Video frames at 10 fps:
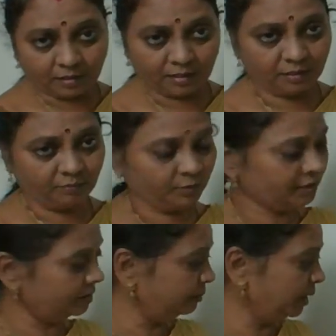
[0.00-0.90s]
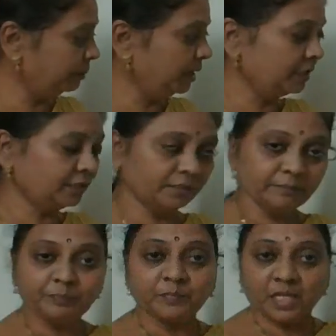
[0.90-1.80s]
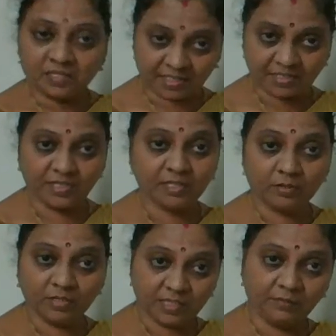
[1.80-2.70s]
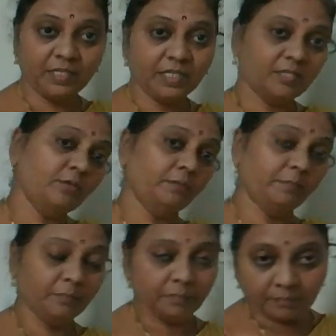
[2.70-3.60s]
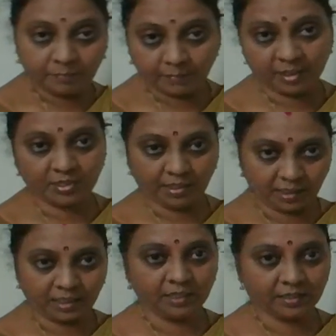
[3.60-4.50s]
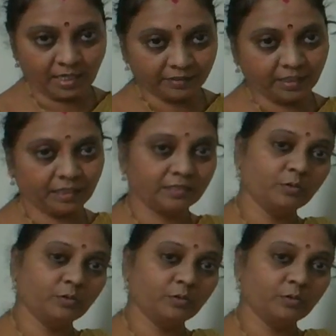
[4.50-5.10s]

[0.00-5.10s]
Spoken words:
That was maybe in 60s or 70s or much earlier than that.